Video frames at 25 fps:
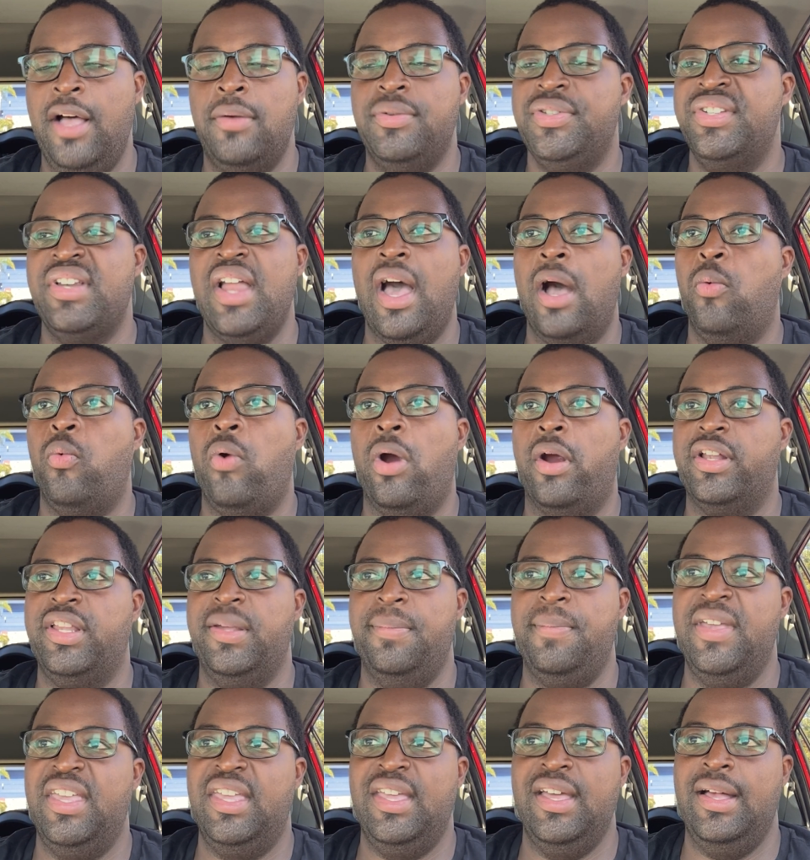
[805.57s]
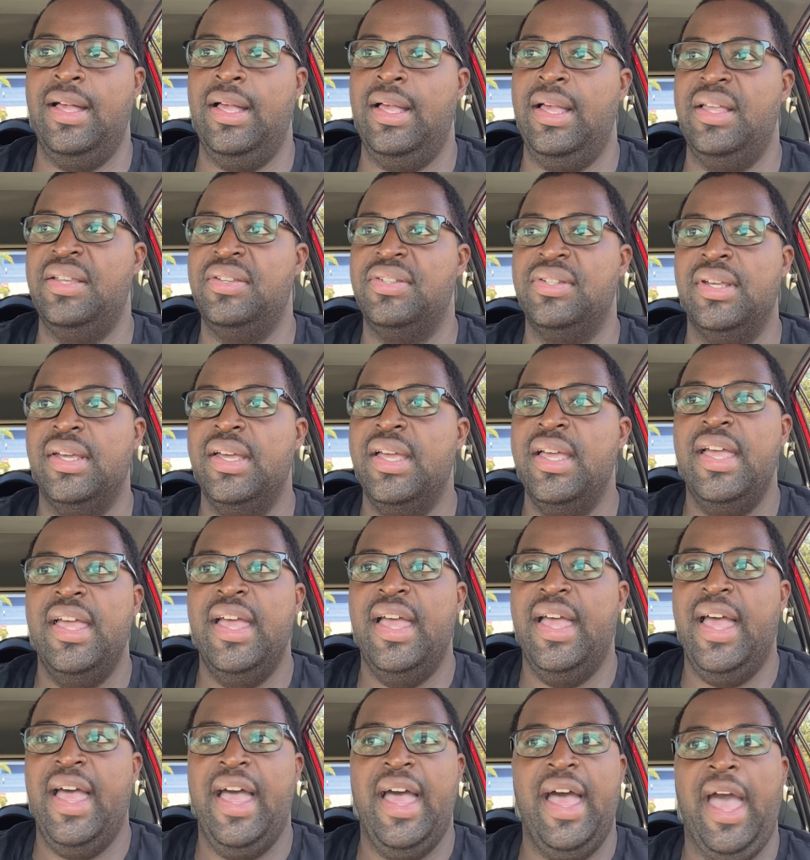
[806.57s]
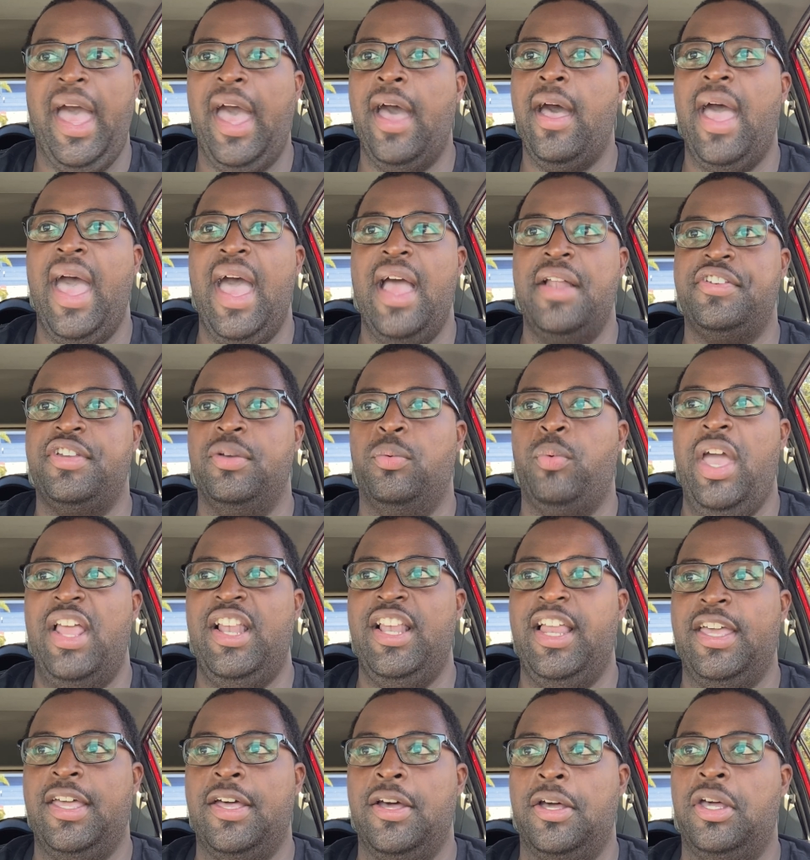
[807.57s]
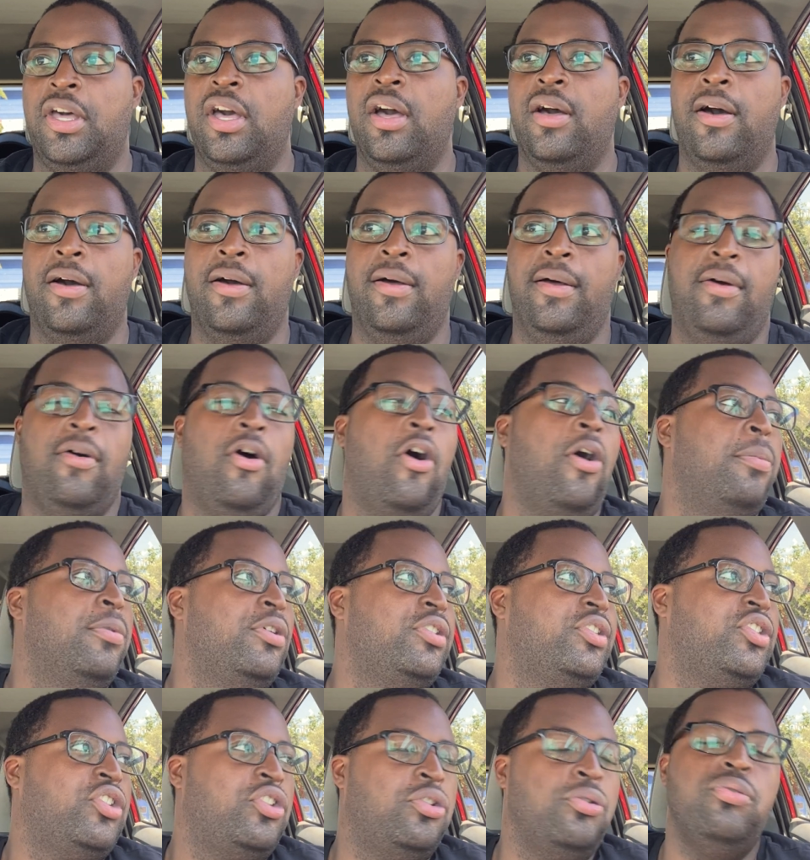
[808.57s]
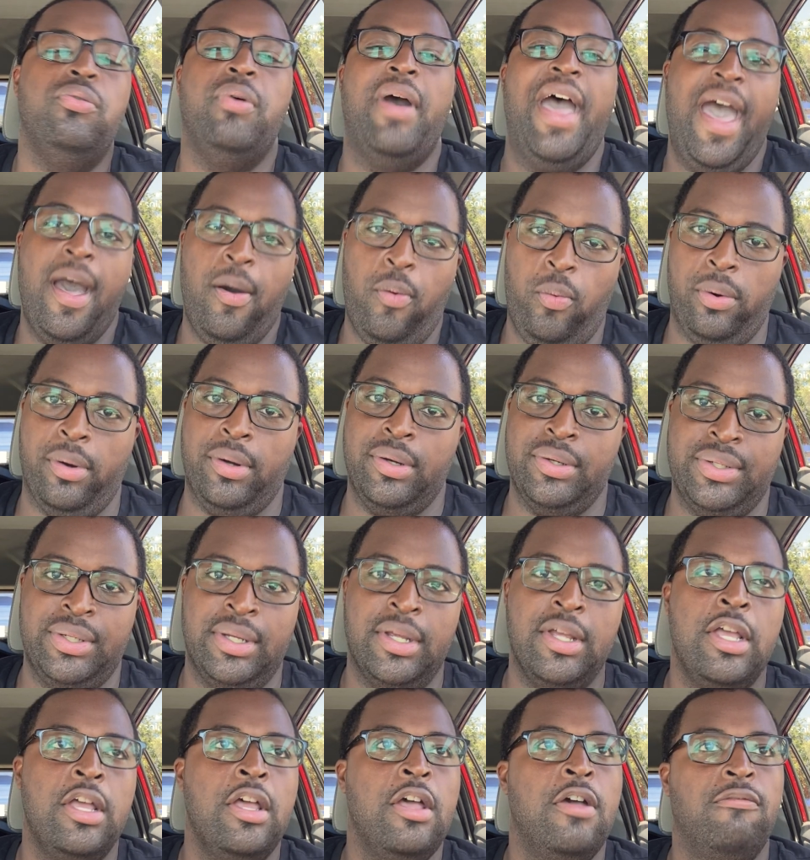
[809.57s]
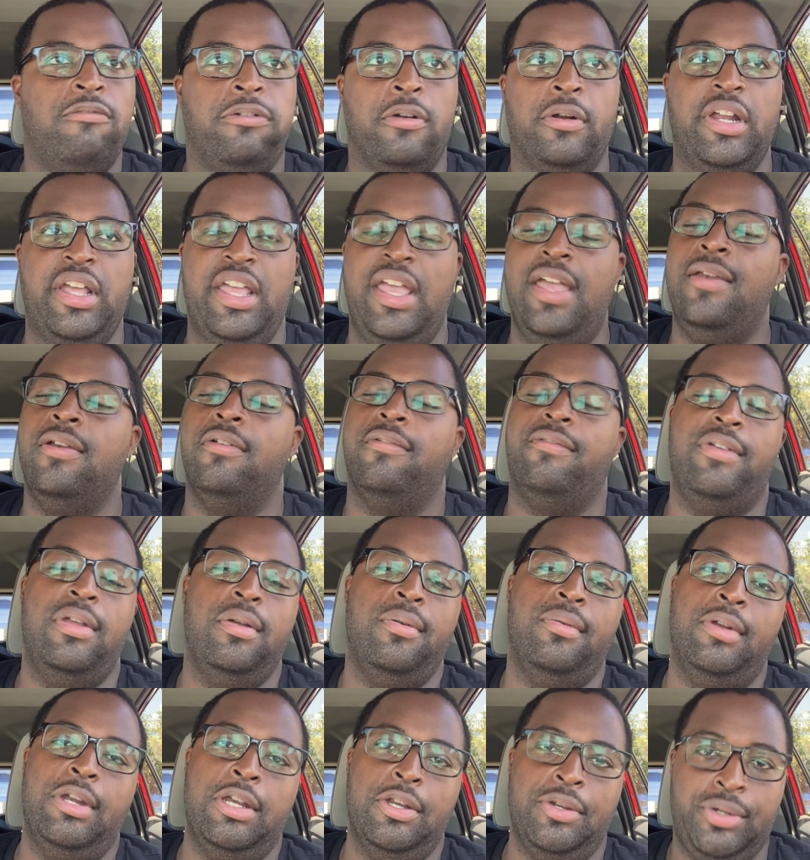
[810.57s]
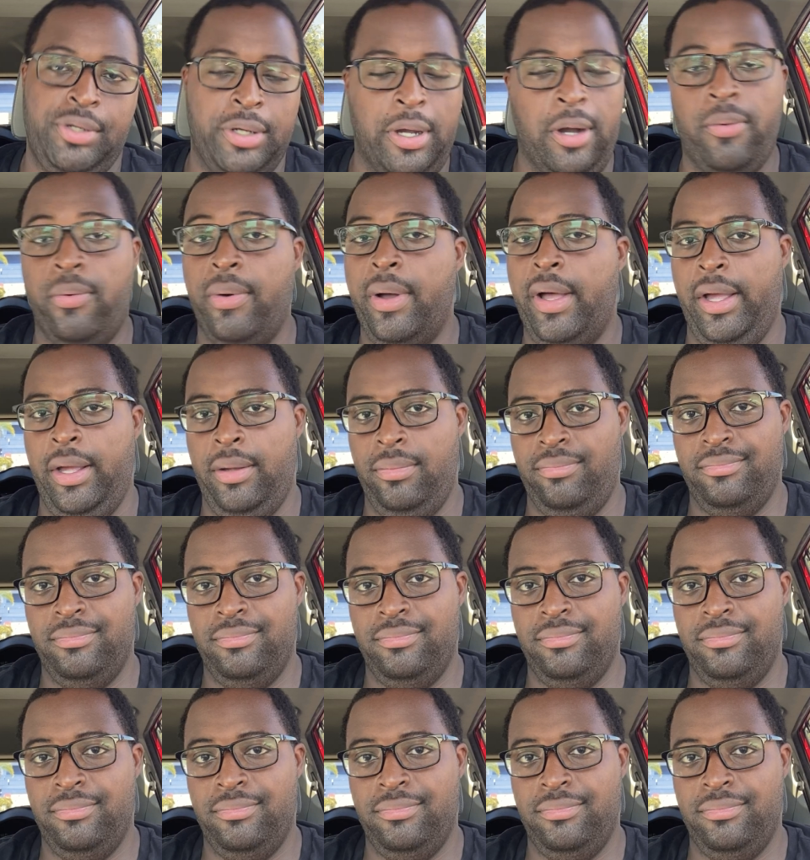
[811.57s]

not worth it because I had to wait like almost 2 hours for the interviewer to show up.